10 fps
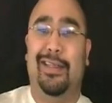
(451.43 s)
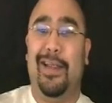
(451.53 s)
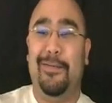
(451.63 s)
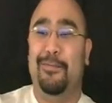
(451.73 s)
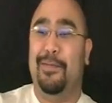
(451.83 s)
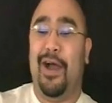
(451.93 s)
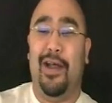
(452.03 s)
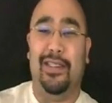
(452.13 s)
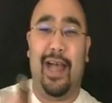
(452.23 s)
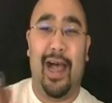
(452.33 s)
getting
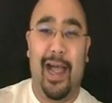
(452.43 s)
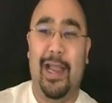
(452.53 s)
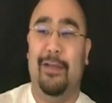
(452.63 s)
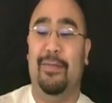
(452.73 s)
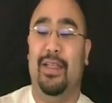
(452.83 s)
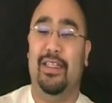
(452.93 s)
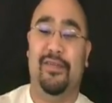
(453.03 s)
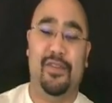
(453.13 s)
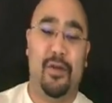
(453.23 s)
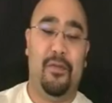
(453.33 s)
on time. I mean,
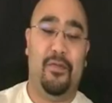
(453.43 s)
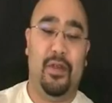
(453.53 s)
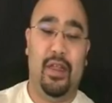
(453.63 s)
it's so.